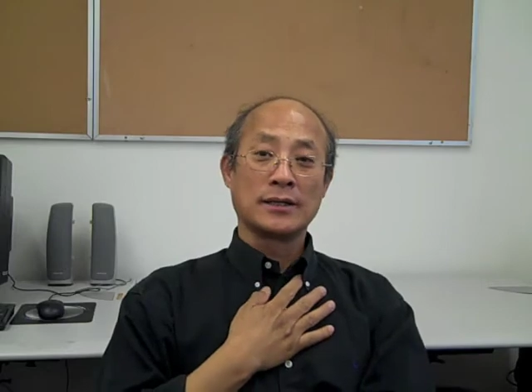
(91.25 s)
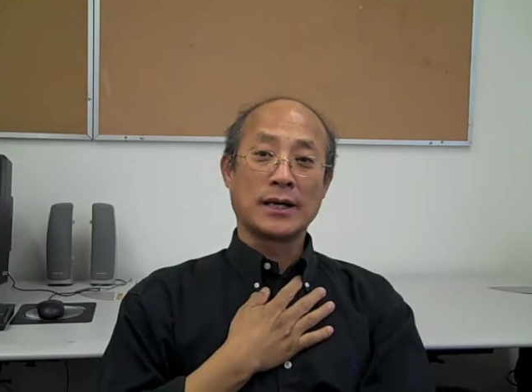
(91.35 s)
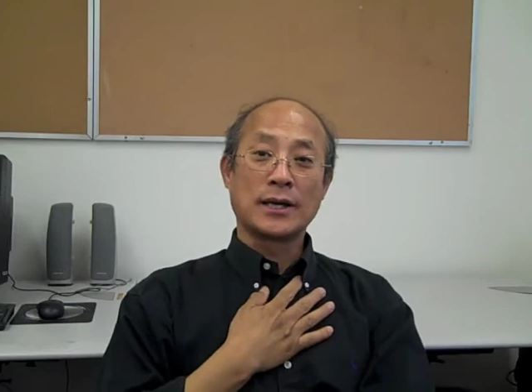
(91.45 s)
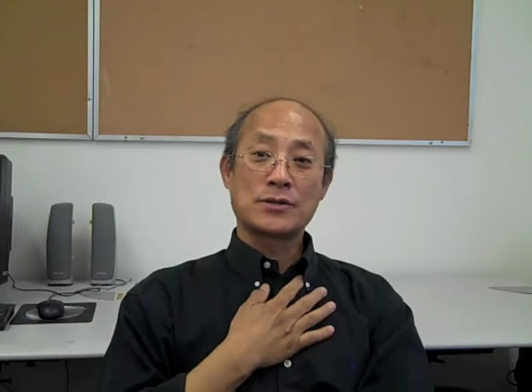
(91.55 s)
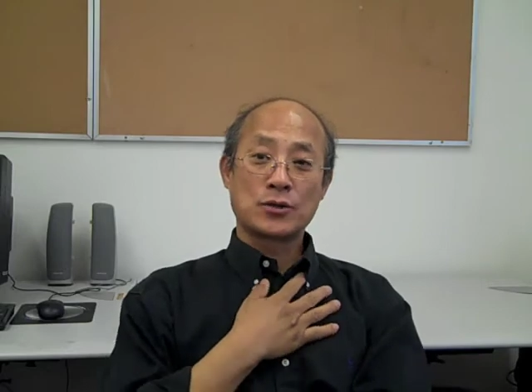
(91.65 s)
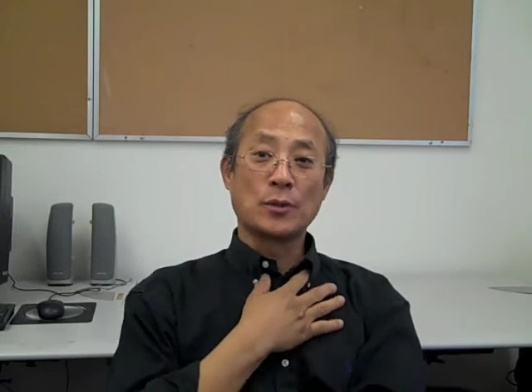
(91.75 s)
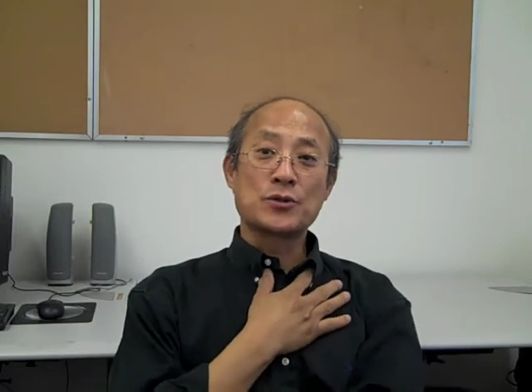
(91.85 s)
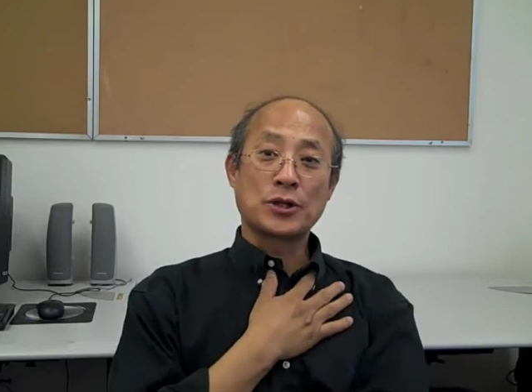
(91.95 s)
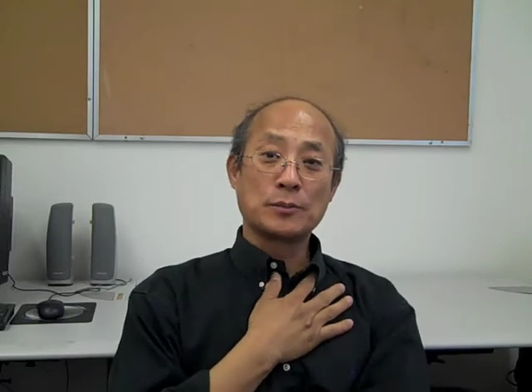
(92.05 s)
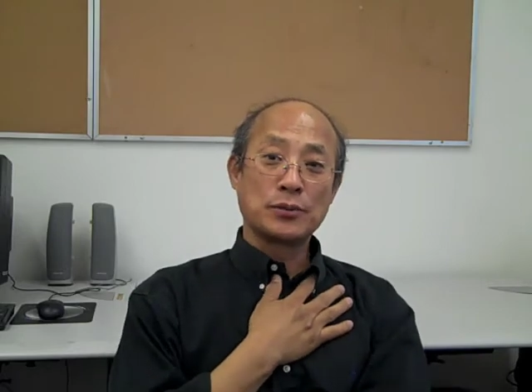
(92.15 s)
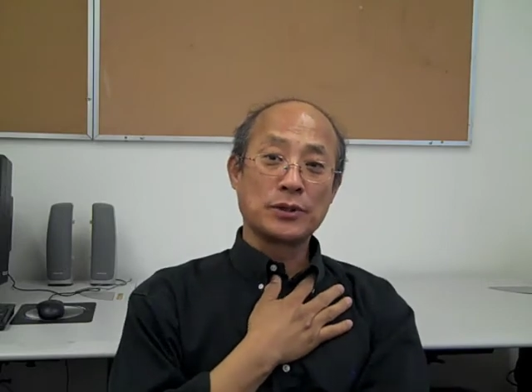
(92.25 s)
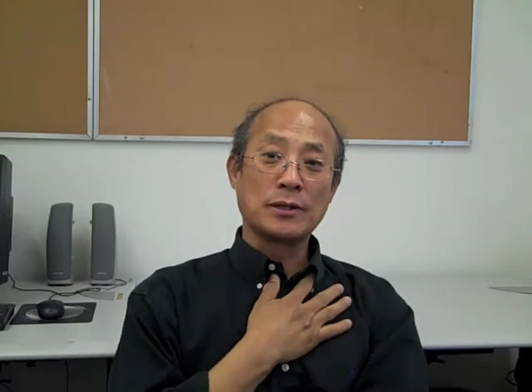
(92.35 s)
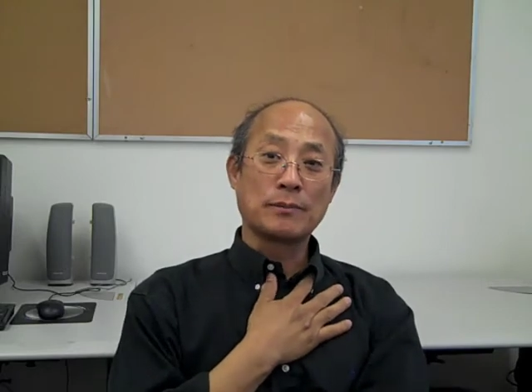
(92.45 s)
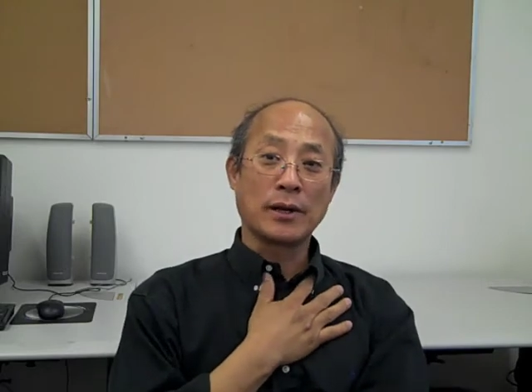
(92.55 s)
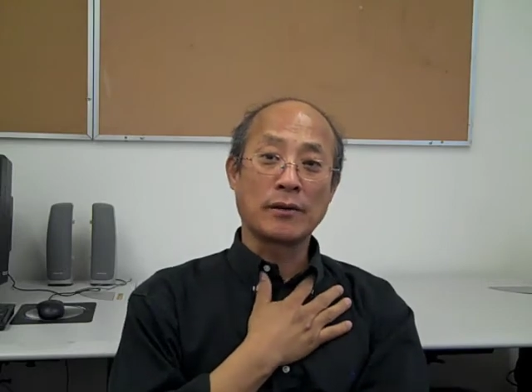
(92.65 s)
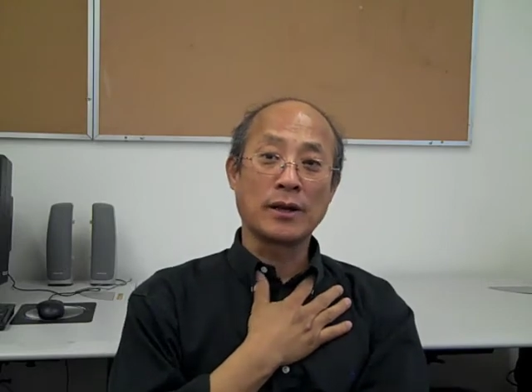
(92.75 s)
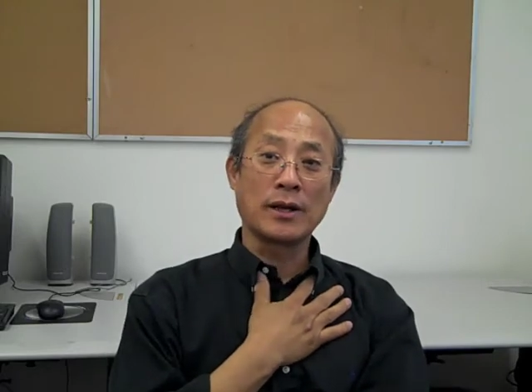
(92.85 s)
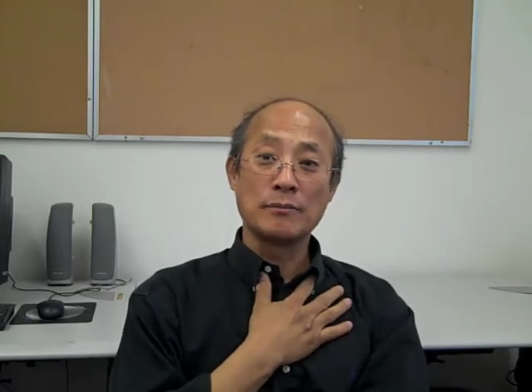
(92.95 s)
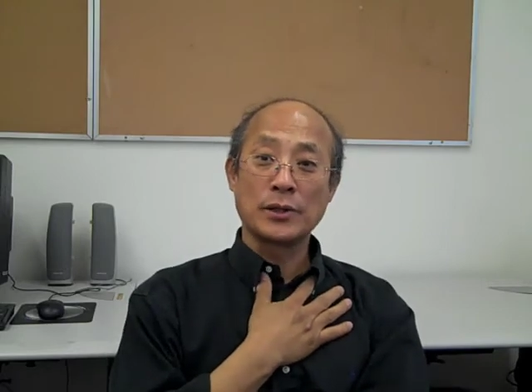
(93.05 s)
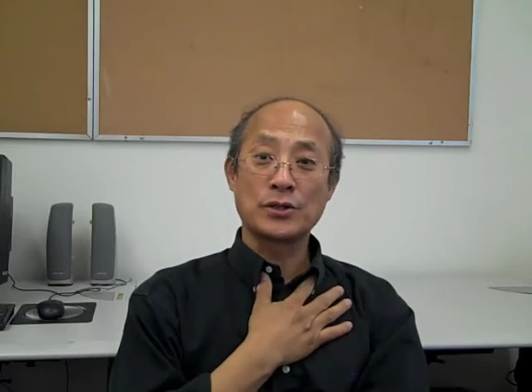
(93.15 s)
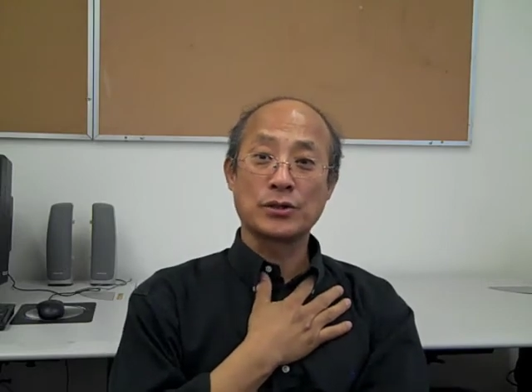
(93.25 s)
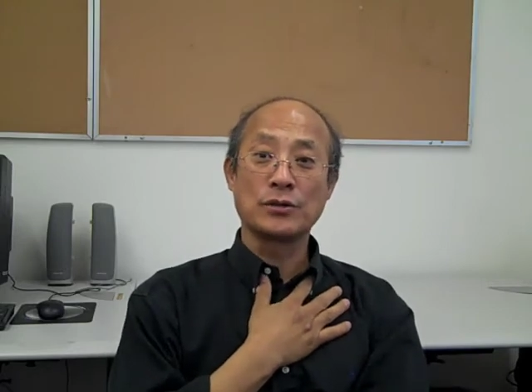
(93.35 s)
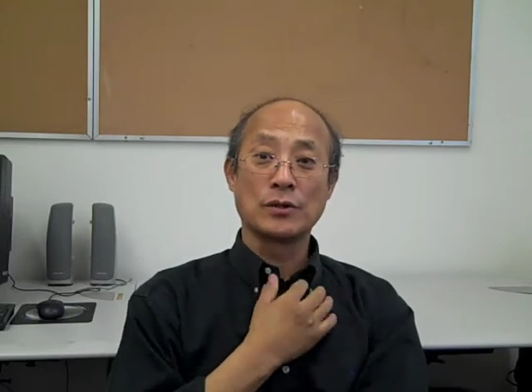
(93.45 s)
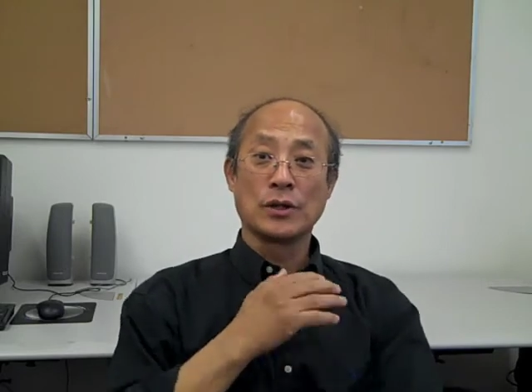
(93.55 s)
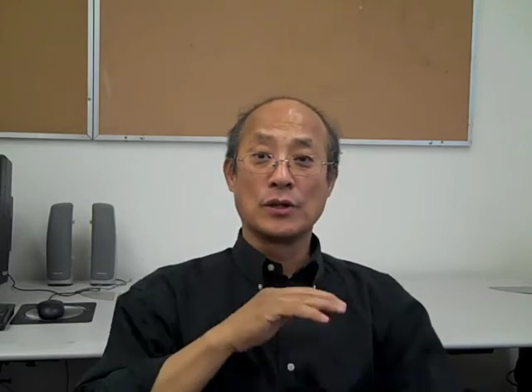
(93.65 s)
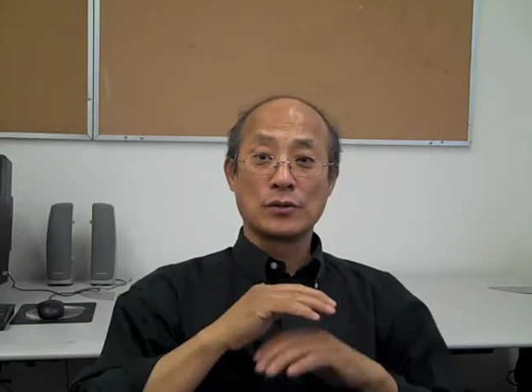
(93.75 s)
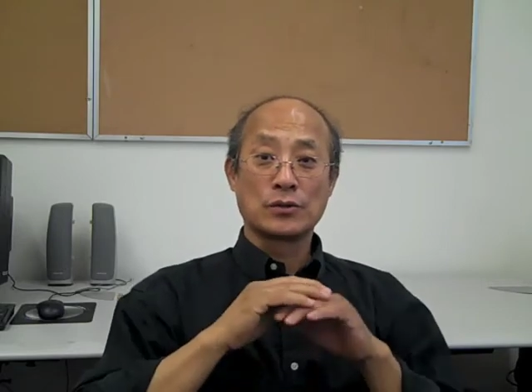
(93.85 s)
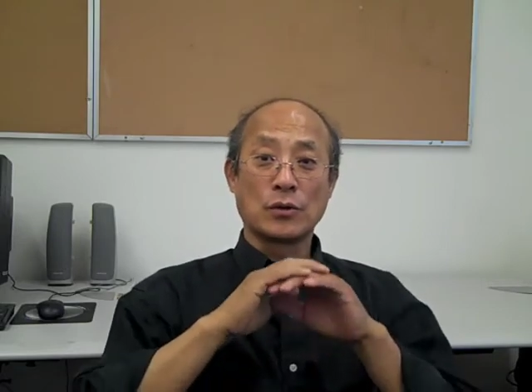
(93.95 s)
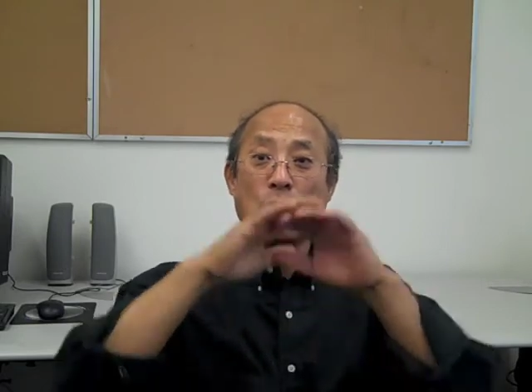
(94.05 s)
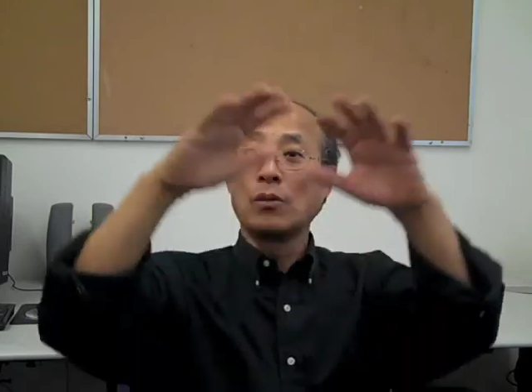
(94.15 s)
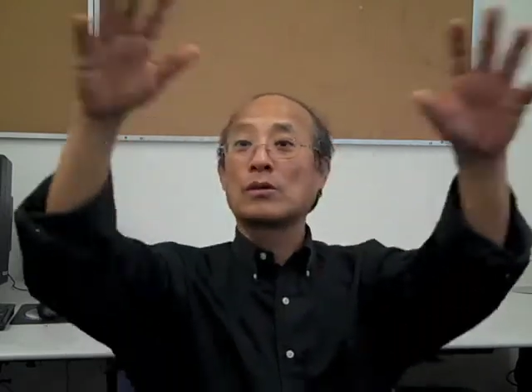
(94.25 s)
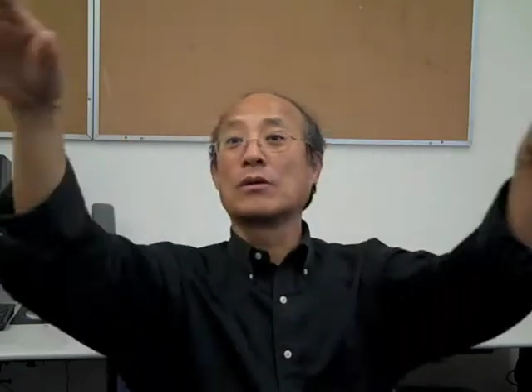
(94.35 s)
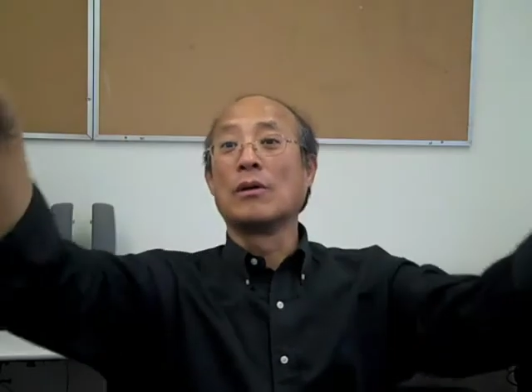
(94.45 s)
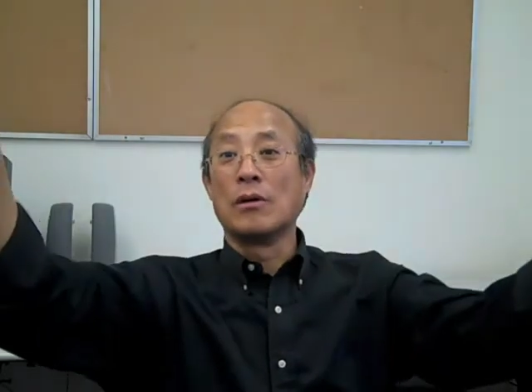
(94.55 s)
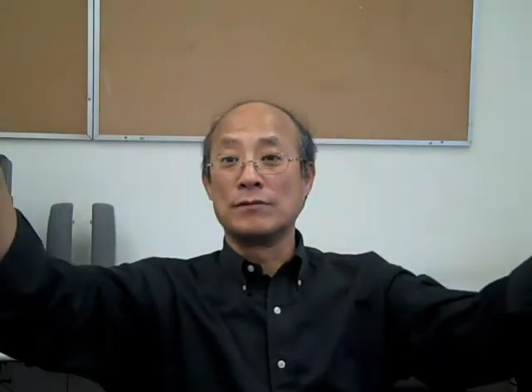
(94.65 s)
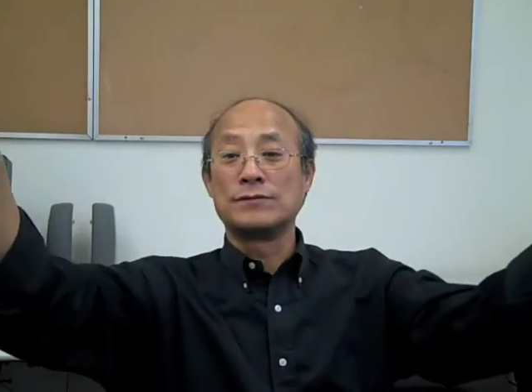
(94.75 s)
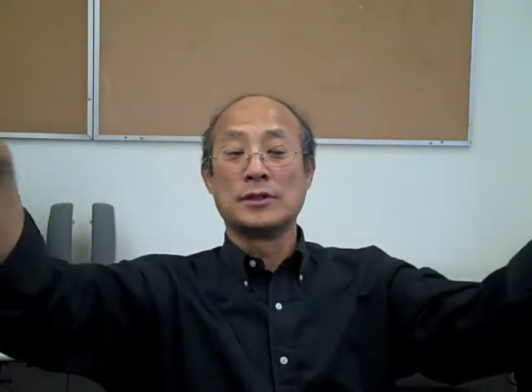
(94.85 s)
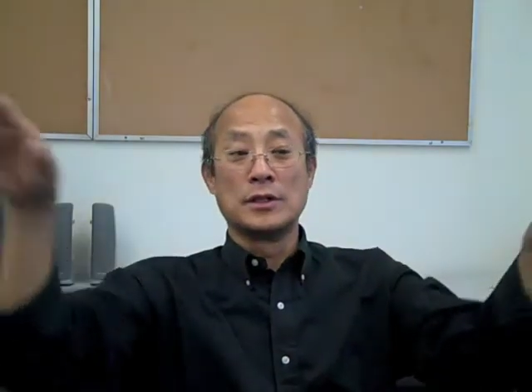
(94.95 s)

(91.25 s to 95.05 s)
as Chomsky put it, imperial ambition to the whole globe.